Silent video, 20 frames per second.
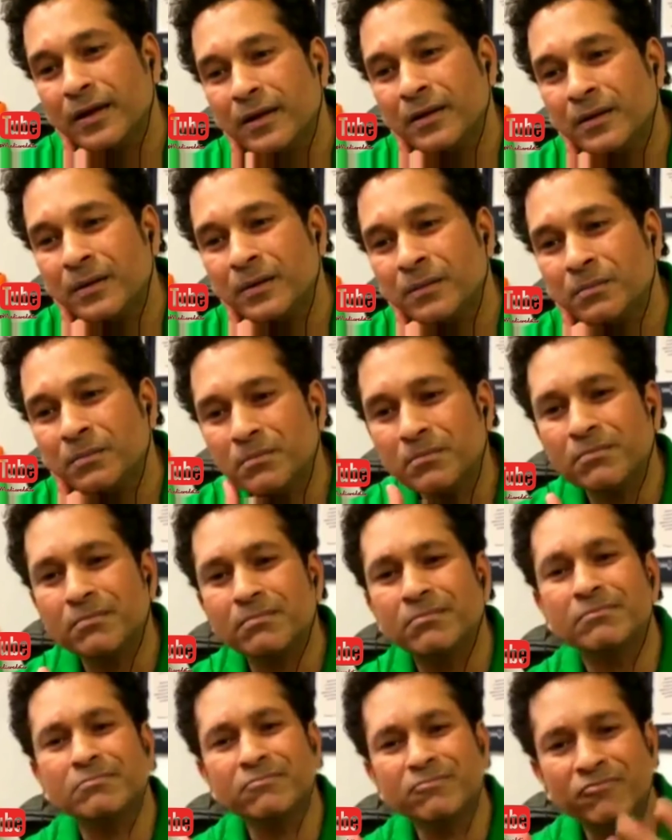and
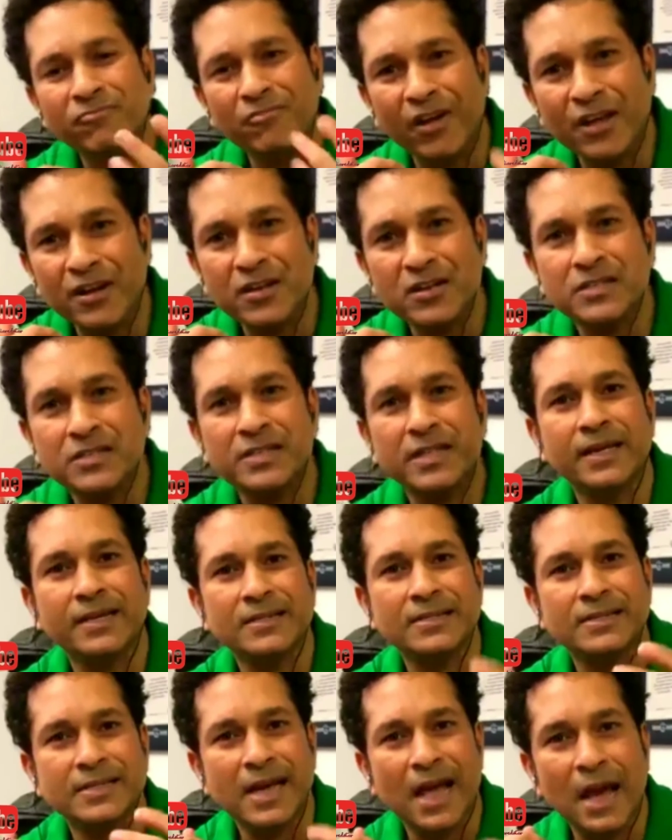various
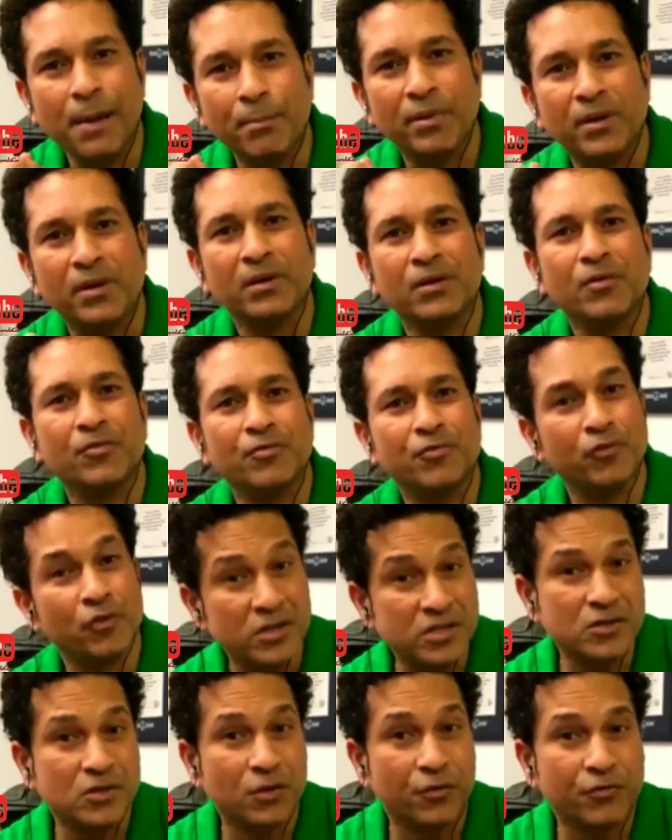things happened.
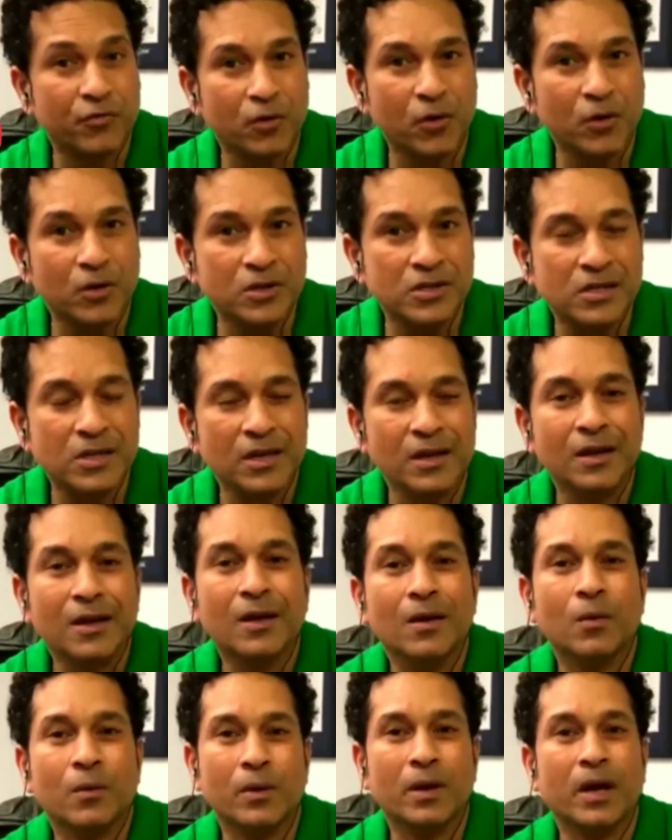First, of course,
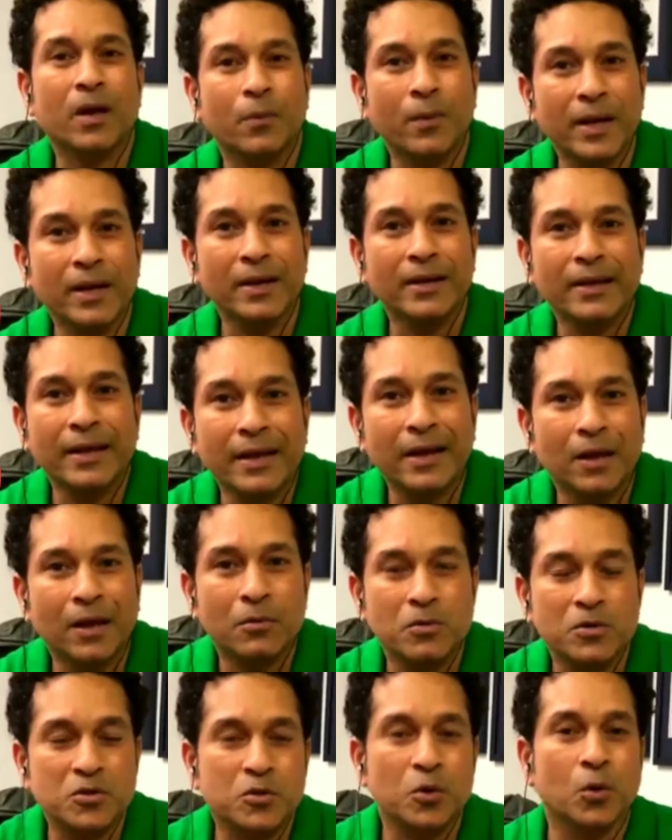when I went
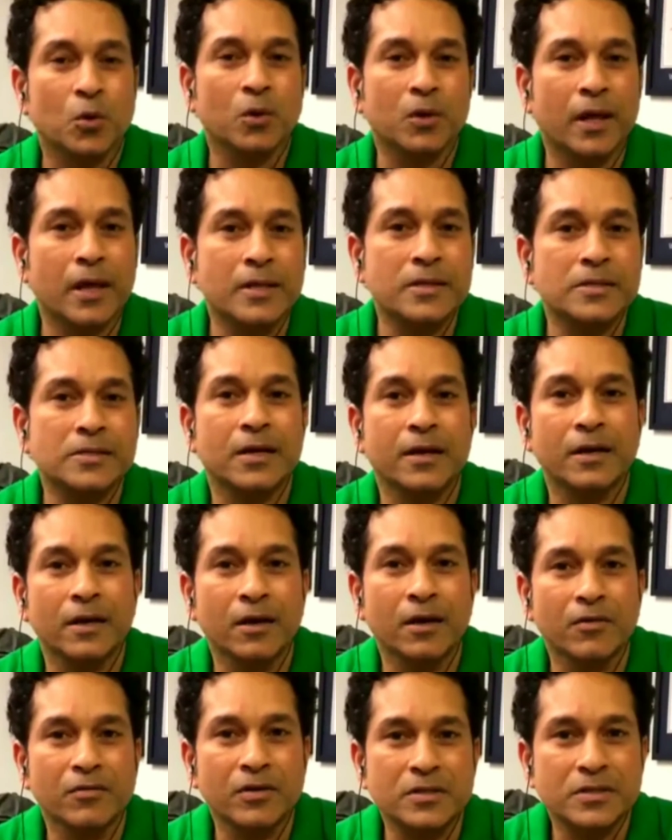there, I was so tense
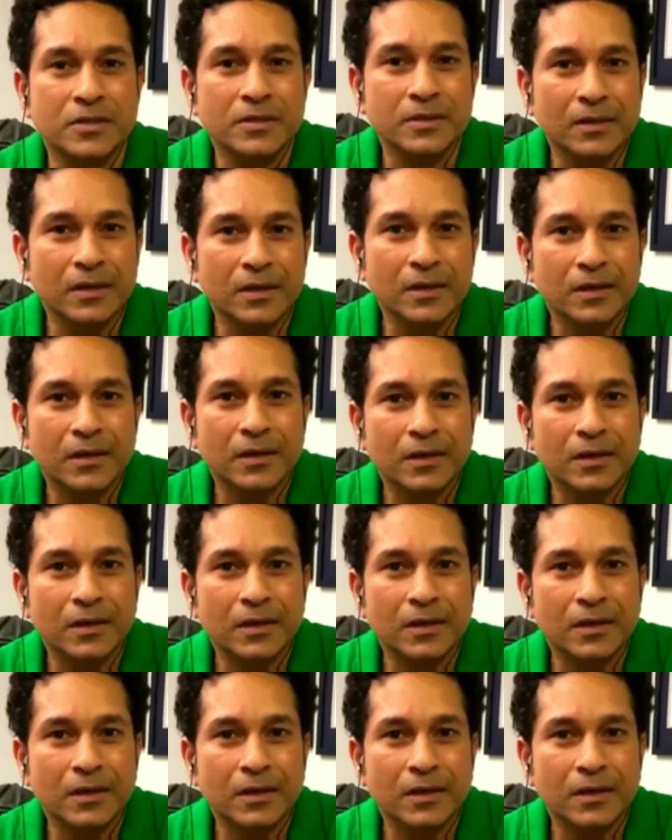and nervous.